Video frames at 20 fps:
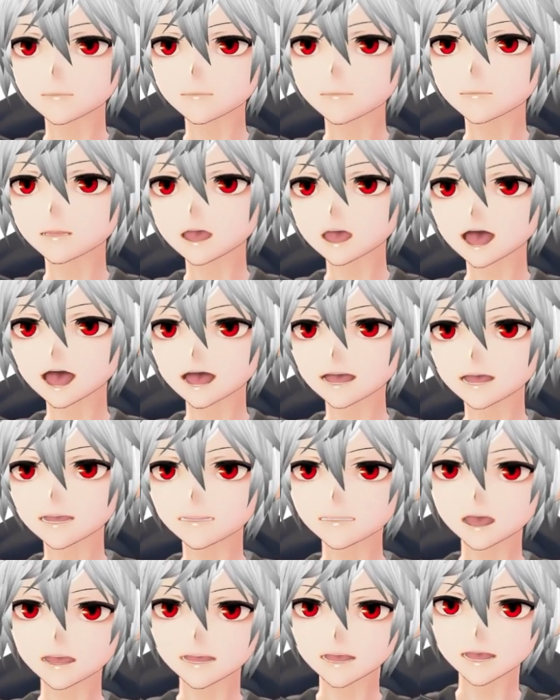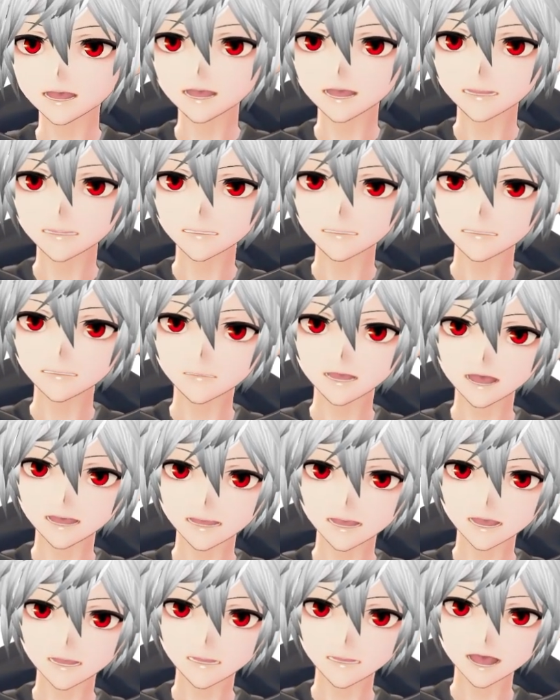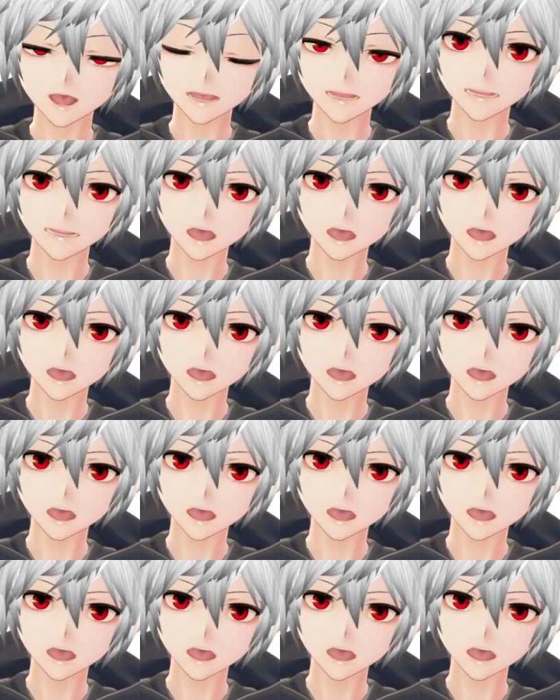But it is what it is. Addition